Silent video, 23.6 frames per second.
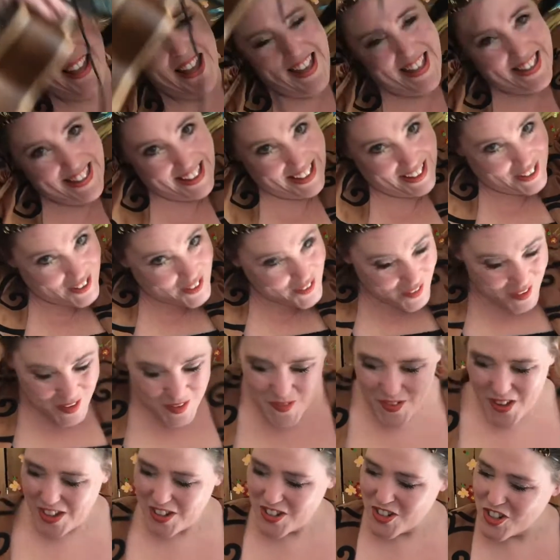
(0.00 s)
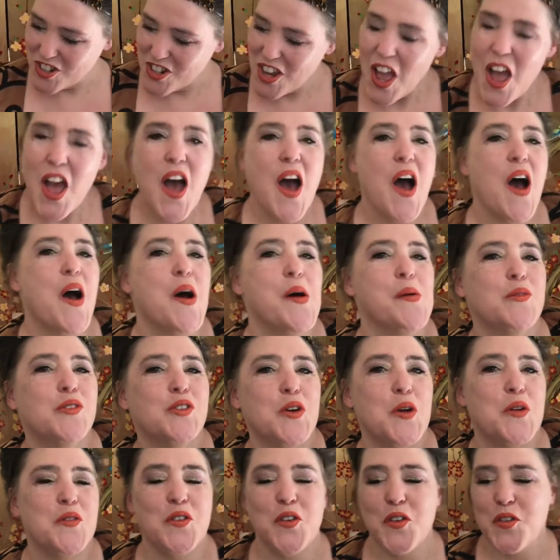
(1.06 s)
Thank you very much.
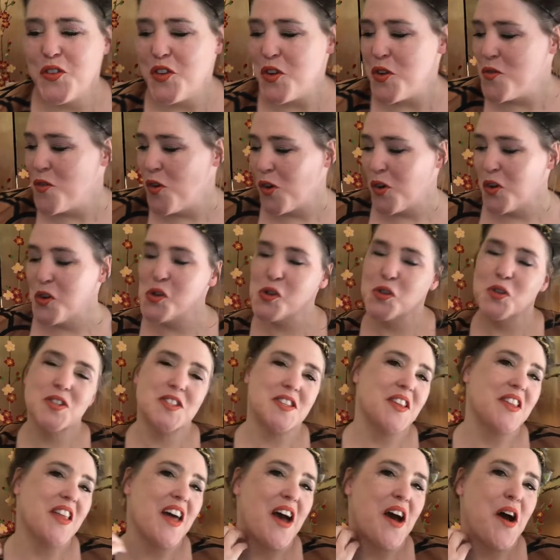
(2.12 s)
Sorry for a few wrong chords in there.